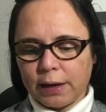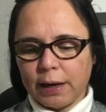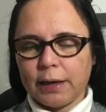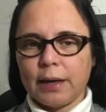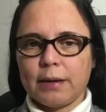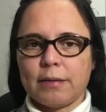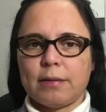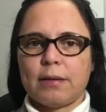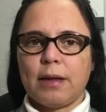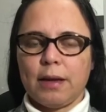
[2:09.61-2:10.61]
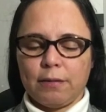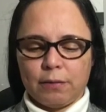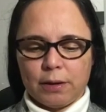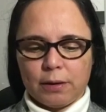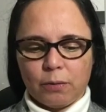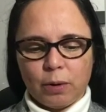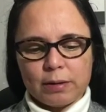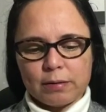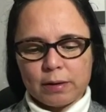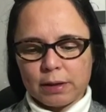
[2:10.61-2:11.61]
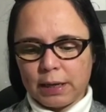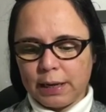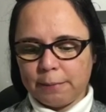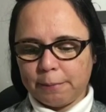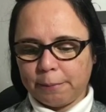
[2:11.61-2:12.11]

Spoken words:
against David? Question 8.